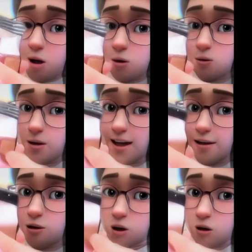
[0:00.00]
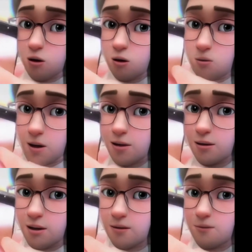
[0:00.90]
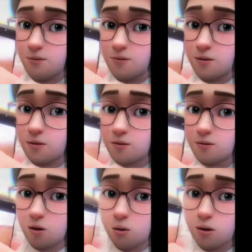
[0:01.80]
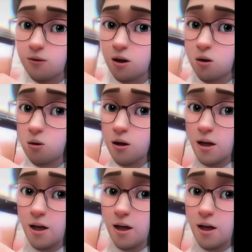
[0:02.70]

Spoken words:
It is good to make the phone review.